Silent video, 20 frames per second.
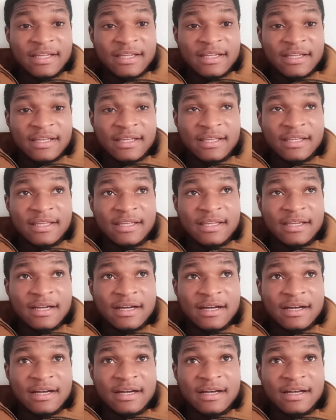He
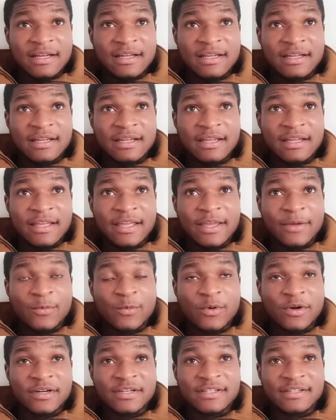uh, he
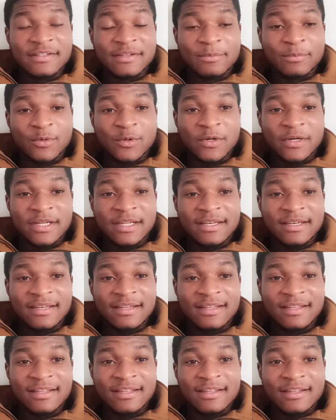works in the morning,
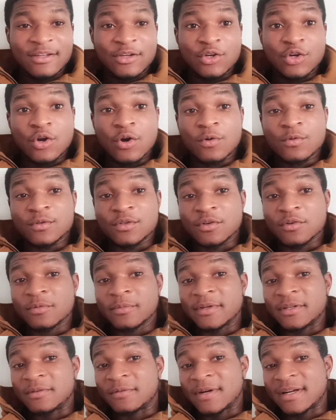goes home
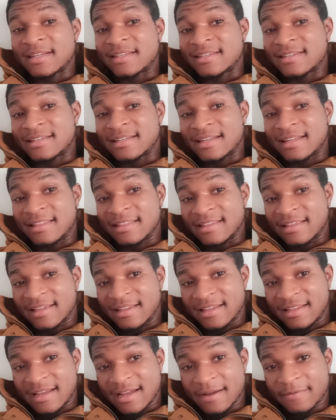and rests in the
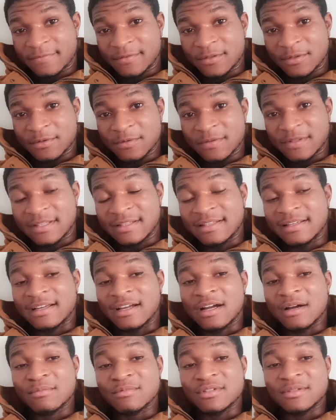afternoon, and then
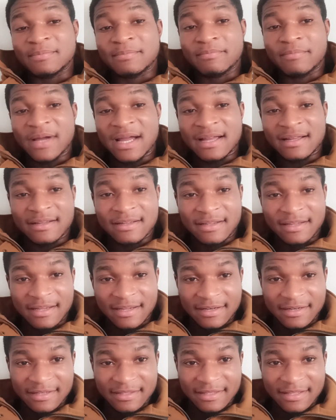comes back
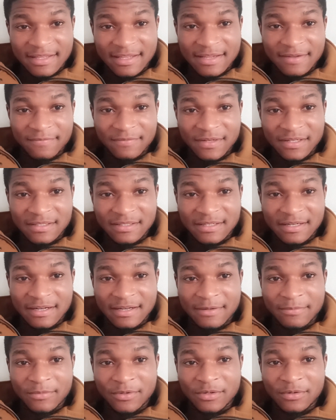again in the evening
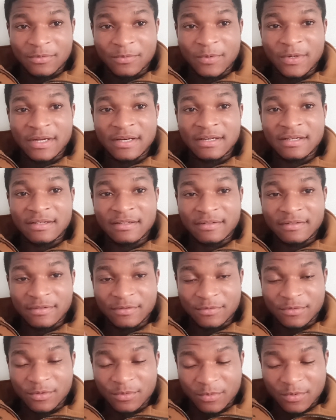time. You know when
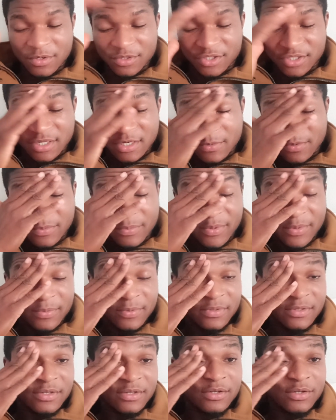there's a rush hour,
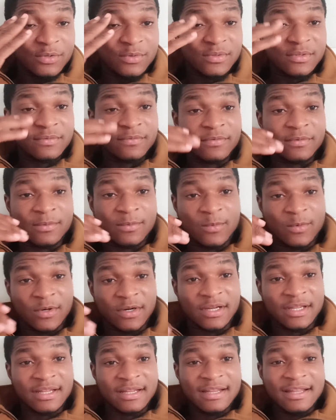people are closing from
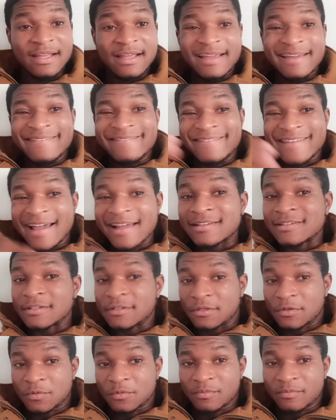work. That's
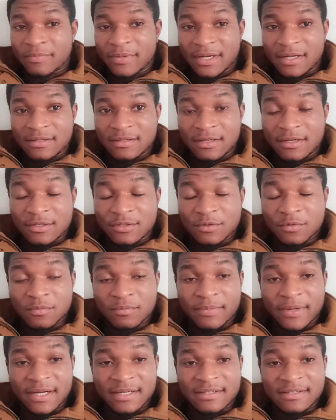his own his own
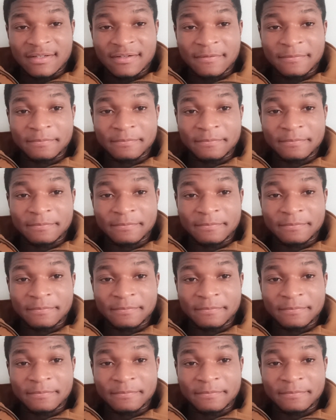pattern.